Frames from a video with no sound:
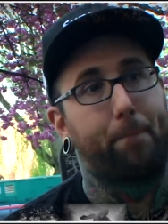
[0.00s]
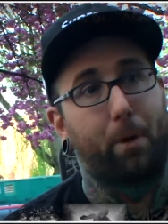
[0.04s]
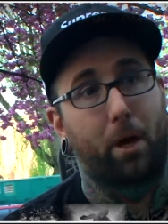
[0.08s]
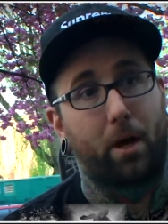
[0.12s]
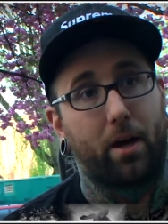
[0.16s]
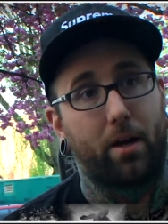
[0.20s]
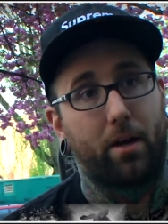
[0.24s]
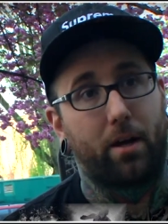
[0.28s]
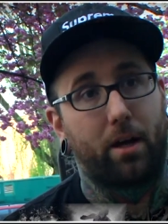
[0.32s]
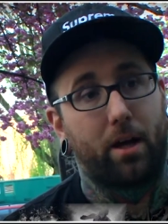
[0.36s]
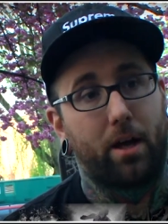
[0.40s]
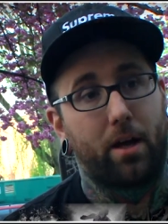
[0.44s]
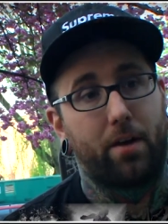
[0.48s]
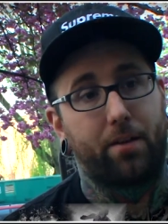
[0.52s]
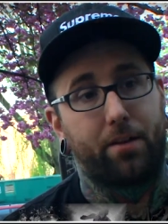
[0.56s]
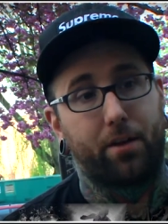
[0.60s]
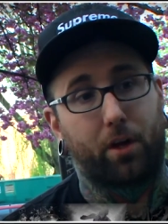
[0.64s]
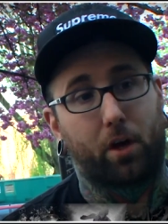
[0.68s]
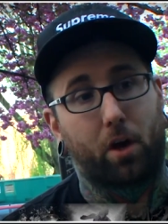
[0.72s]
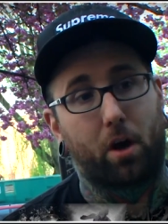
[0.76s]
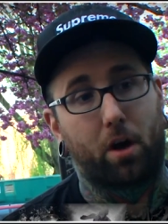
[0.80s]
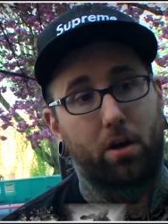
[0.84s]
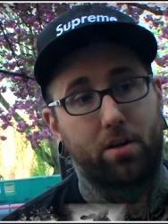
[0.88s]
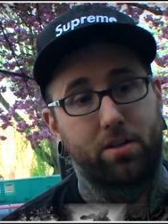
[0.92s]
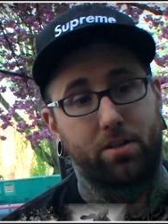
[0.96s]
But
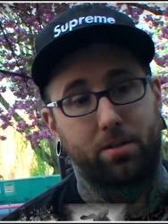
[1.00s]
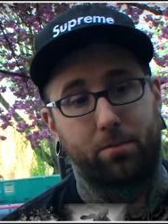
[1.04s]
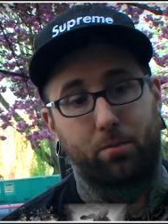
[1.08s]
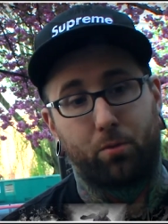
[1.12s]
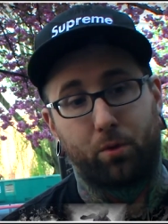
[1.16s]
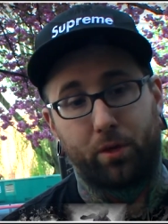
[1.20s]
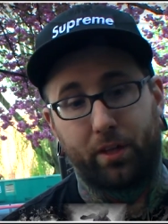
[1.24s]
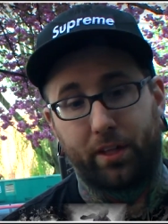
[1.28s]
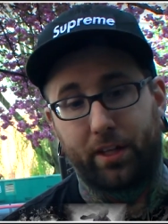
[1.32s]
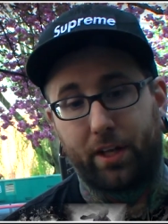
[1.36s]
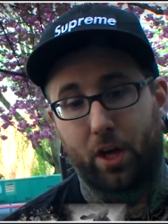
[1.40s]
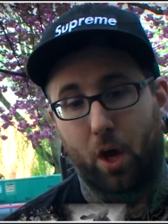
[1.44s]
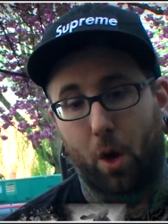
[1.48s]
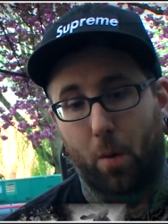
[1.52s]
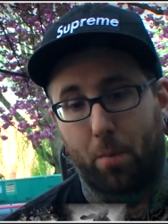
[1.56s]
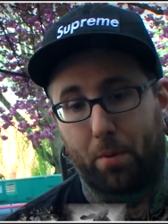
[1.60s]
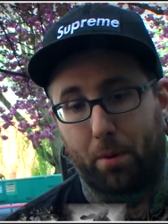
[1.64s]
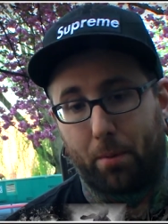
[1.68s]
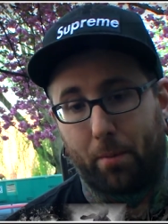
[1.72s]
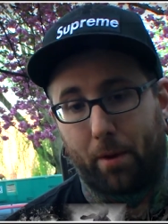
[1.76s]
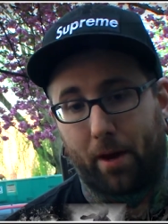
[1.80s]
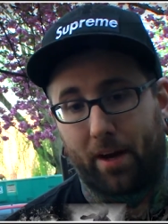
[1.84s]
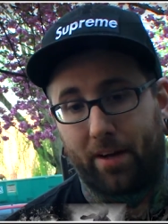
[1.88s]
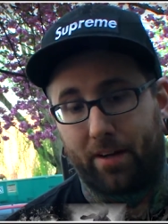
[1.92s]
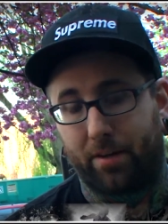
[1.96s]
there are some really
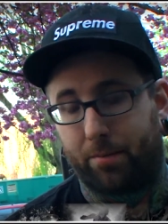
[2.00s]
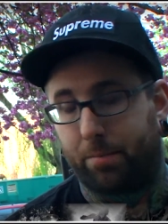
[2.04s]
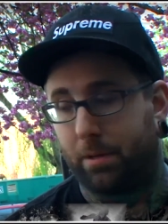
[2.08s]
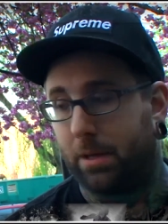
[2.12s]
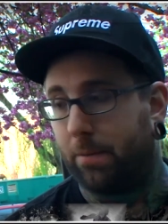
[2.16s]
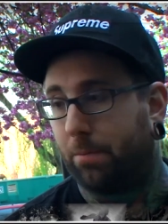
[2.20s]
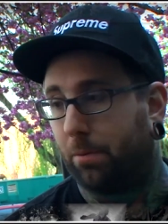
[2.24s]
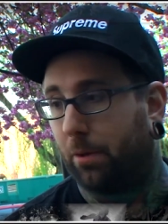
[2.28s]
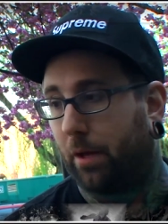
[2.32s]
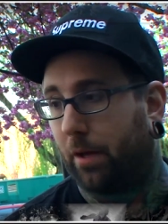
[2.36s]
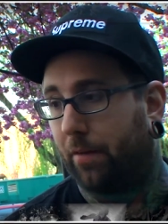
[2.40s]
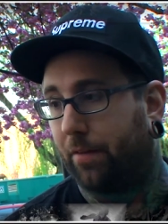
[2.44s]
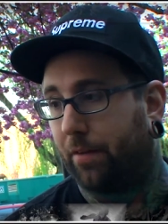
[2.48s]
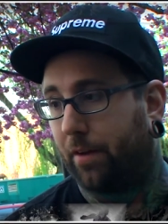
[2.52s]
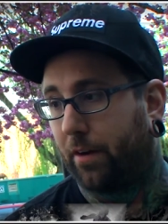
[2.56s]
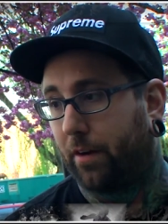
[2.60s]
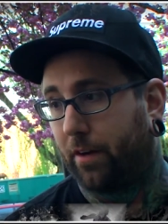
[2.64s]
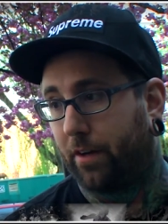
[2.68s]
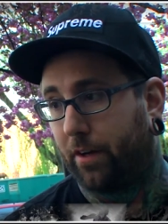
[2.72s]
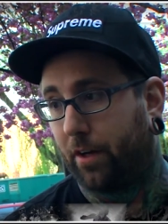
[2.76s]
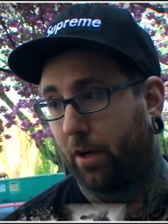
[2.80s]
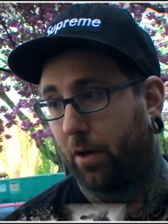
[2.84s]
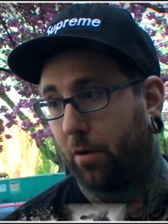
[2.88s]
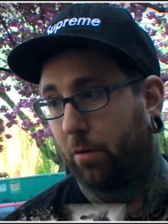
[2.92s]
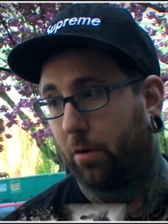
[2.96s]
open-minded people out there,
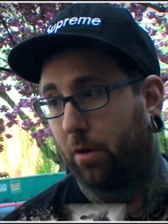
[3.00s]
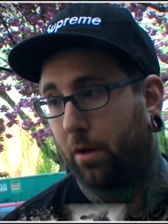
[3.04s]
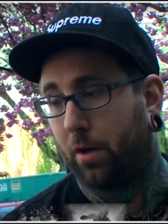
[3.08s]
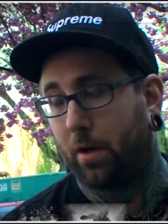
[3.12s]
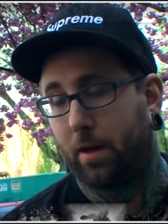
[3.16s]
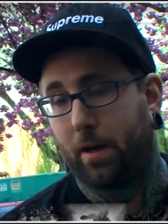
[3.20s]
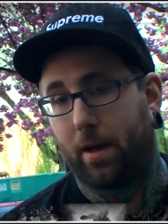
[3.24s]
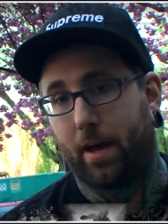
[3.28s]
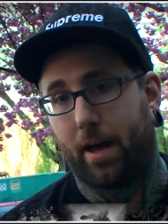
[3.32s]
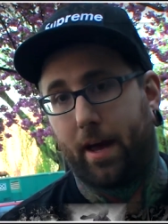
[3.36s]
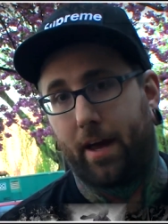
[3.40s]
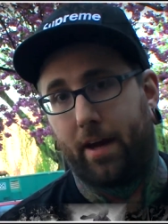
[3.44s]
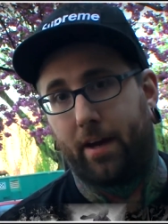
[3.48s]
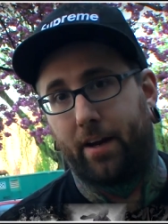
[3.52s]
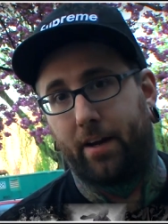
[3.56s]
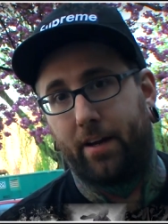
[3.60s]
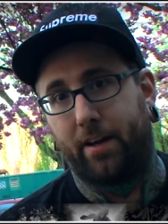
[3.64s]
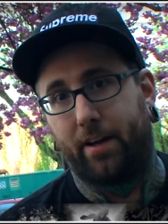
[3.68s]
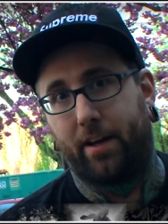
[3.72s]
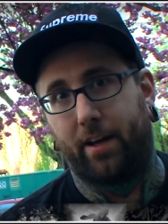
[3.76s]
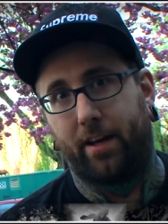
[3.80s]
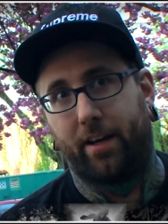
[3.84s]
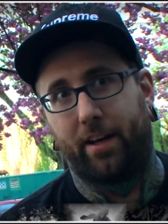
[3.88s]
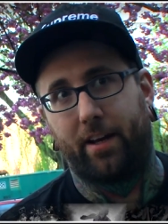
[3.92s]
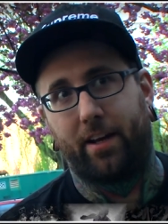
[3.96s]
you know, and
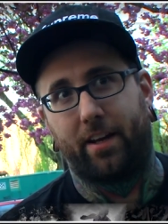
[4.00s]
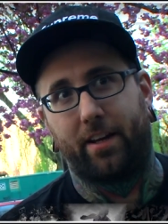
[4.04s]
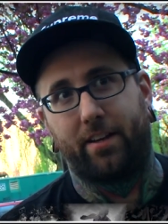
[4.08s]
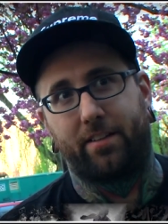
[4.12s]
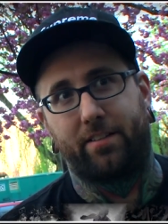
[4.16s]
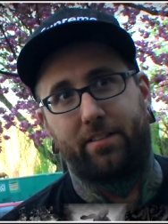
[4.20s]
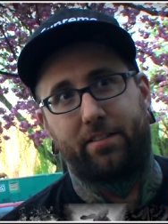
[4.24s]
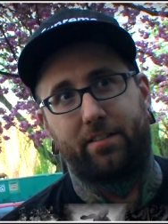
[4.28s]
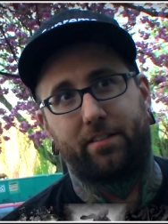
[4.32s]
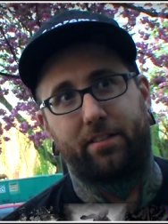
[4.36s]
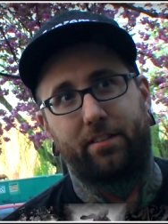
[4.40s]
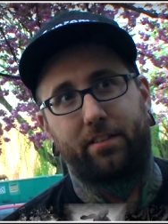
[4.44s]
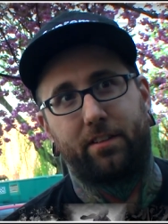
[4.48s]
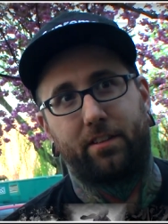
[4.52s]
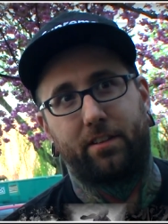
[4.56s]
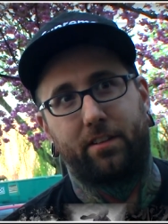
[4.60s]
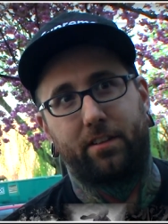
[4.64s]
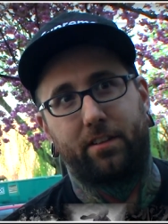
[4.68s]
it's